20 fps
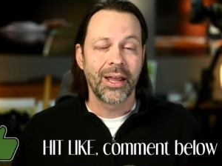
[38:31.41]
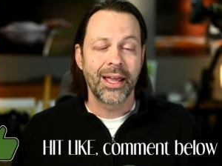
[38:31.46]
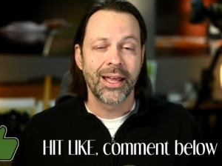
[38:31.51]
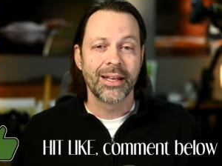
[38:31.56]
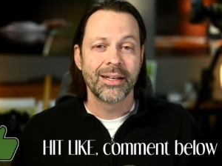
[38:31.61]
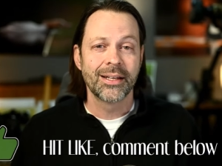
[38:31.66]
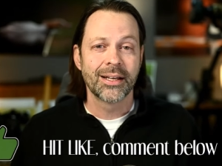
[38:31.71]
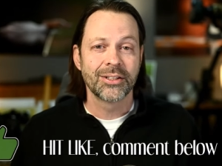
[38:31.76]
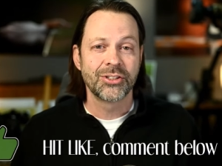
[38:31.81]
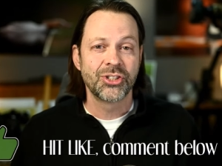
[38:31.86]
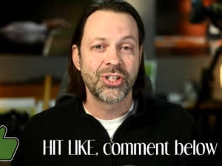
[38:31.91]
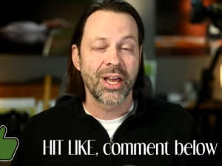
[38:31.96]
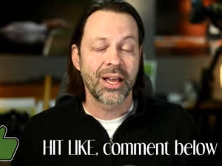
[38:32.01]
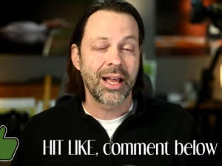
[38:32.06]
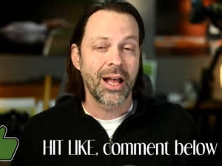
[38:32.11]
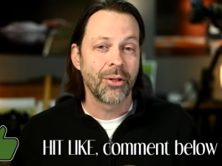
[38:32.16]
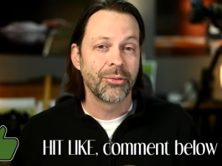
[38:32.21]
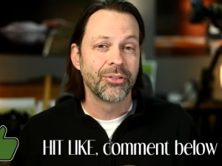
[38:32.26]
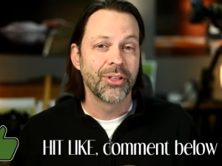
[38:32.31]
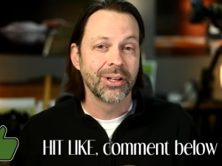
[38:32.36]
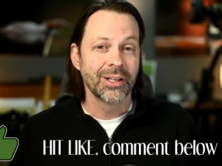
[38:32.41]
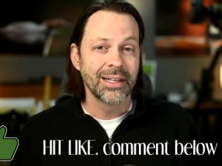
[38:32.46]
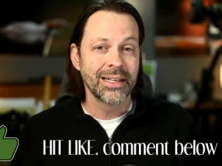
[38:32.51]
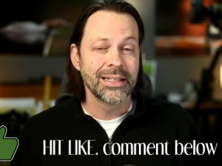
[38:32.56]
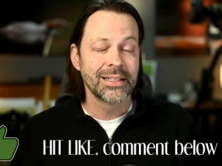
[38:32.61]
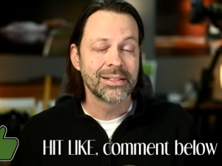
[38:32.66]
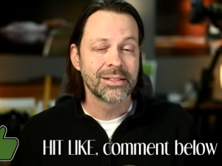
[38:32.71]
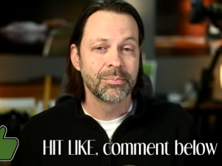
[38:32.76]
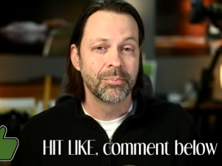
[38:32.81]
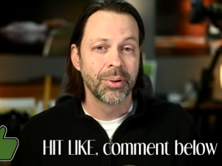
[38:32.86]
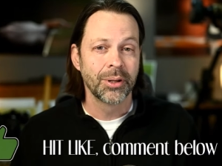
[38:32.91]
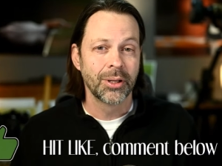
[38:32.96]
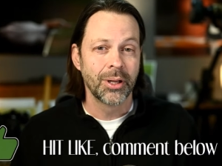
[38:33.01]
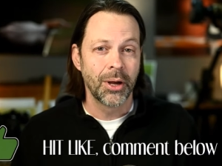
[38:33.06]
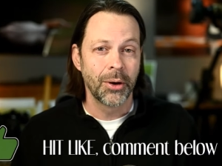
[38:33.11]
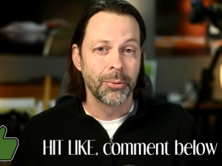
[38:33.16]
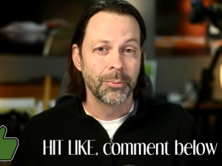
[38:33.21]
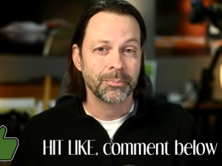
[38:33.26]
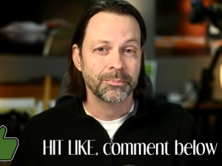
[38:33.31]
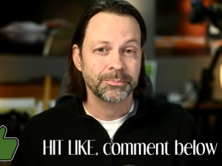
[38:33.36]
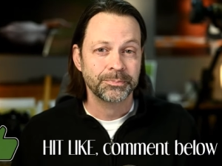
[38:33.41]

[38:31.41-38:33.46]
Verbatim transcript: and uh, check out the links below.